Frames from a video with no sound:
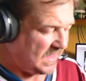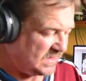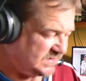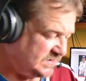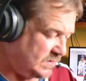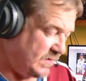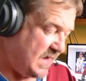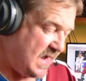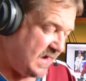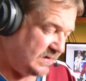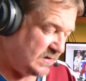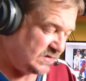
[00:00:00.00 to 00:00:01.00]
So
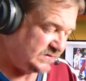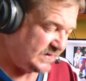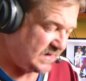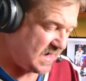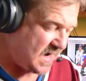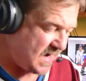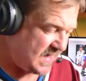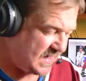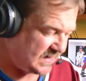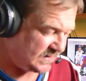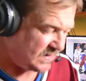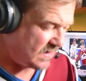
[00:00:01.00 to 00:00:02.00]
yeah, and those are
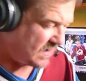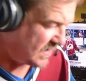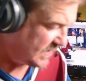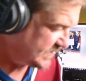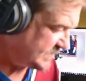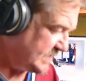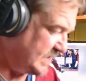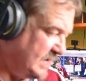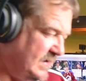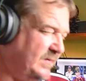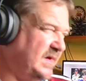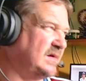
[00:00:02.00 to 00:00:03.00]
high-end cards.
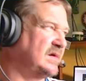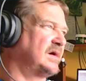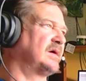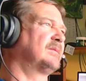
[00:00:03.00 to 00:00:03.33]
I mean,